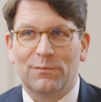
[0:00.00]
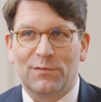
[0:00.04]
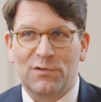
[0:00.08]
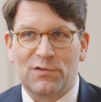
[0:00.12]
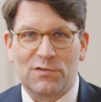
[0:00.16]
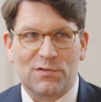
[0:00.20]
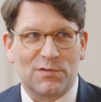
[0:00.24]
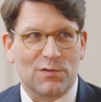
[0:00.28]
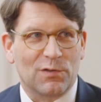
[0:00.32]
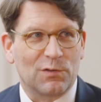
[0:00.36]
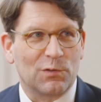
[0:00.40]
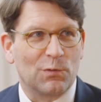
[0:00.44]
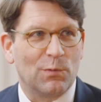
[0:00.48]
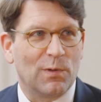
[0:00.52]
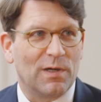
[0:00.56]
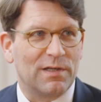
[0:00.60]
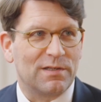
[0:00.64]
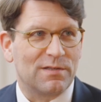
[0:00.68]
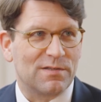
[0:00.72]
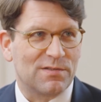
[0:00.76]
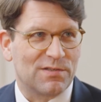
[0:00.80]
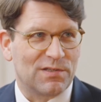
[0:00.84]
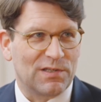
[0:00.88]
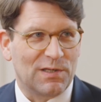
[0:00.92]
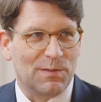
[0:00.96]
Which is not
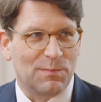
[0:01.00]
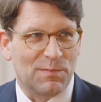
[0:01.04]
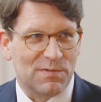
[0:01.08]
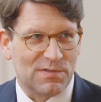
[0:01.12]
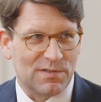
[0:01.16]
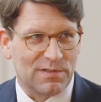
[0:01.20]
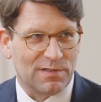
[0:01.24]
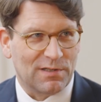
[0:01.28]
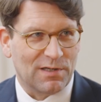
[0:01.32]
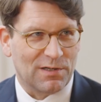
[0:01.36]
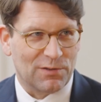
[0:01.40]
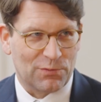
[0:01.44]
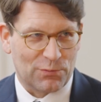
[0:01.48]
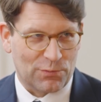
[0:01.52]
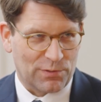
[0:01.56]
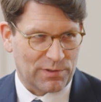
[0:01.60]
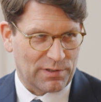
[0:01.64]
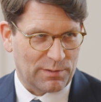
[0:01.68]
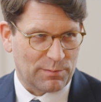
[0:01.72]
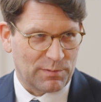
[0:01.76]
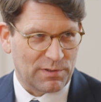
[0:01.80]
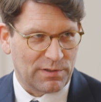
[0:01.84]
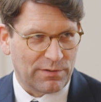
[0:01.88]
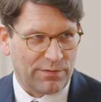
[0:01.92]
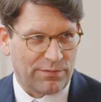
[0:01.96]
quite the same as
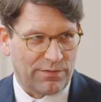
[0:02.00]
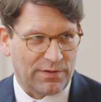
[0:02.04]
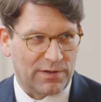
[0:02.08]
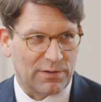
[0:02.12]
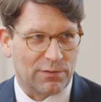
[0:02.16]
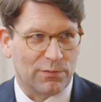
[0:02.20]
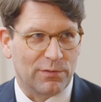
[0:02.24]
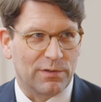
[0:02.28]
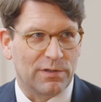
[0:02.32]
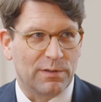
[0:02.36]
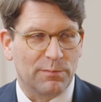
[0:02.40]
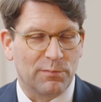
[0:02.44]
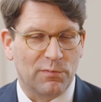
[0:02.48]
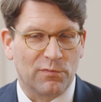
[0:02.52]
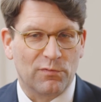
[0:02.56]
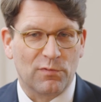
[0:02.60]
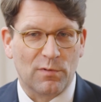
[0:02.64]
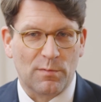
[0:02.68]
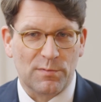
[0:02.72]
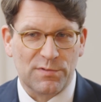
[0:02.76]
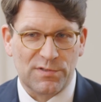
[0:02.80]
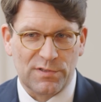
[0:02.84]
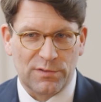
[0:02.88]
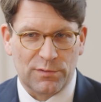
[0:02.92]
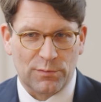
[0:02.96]
encountering them in the theater in a
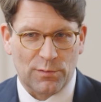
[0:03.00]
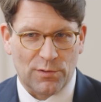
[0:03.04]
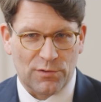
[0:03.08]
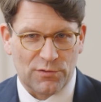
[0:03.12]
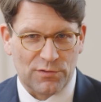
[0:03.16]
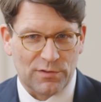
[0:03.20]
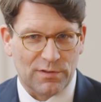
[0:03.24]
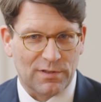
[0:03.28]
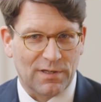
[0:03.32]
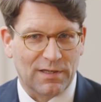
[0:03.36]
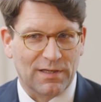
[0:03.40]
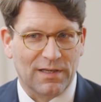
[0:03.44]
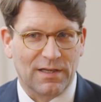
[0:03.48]
performance situation.